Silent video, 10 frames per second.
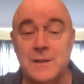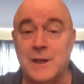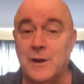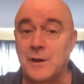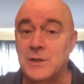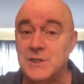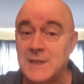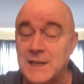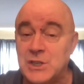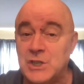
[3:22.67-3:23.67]
They are
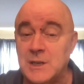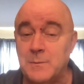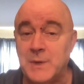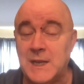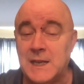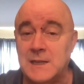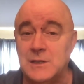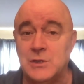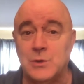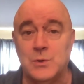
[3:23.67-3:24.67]
sentient
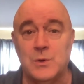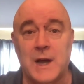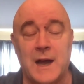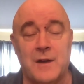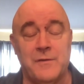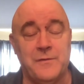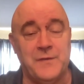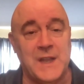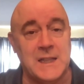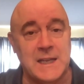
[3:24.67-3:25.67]
beings who have
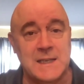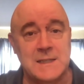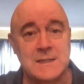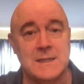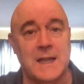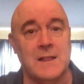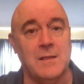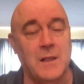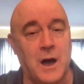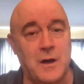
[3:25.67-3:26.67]
feelings. They
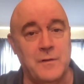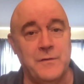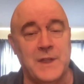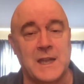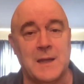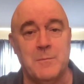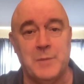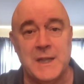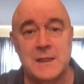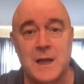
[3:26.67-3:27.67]
love. They can
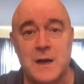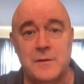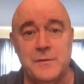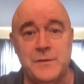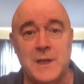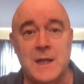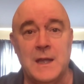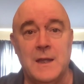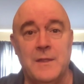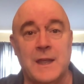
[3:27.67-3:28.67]
be loved.
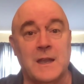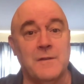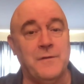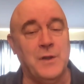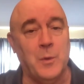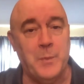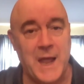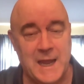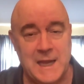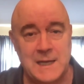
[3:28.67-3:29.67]
They can feel
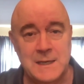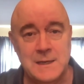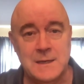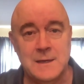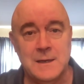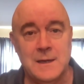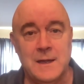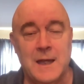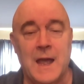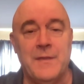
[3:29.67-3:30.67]
pain.
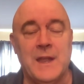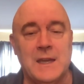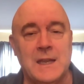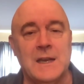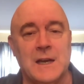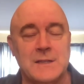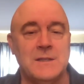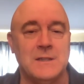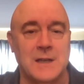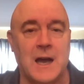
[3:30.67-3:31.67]
And they need
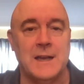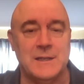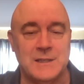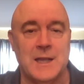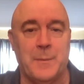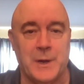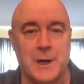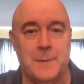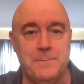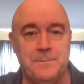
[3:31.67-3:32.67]
us to kind of step it
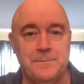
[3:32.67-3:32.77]
up.